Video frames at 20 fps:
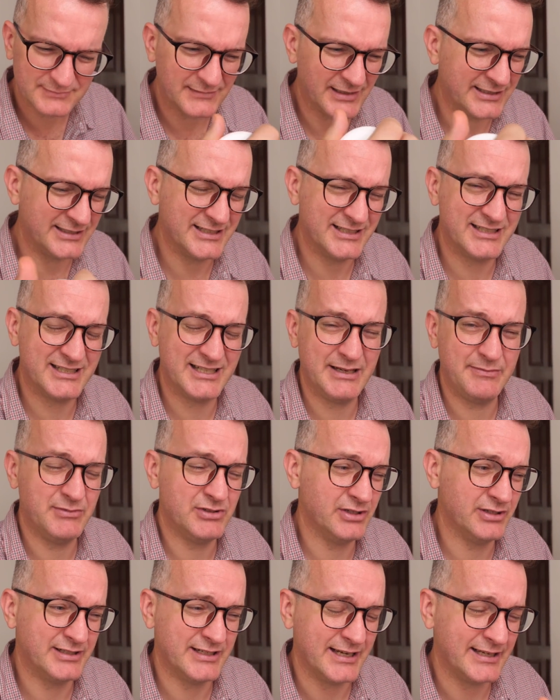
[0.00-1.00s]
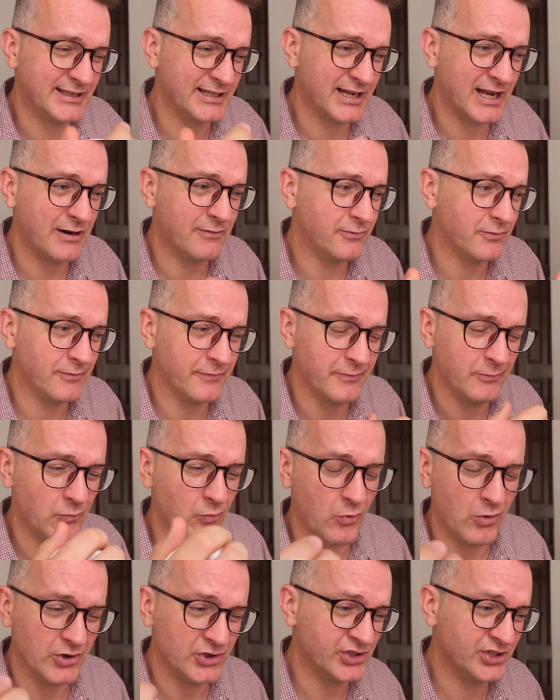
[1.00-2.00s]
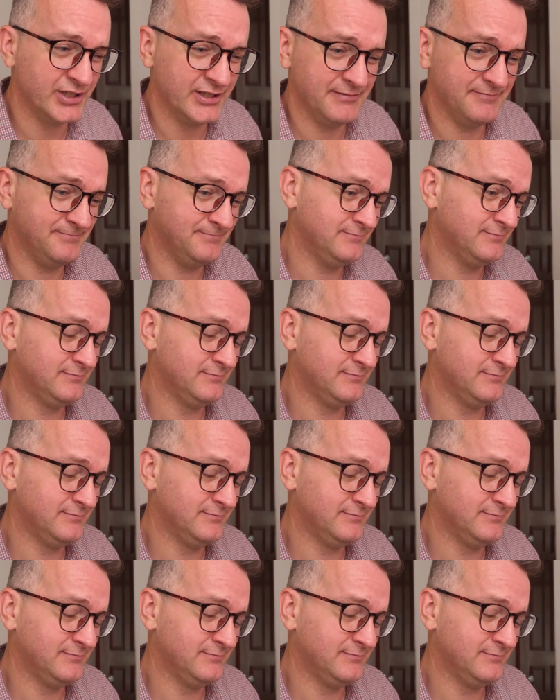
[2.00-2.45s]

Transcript: they just seem to take the cover off and wash it,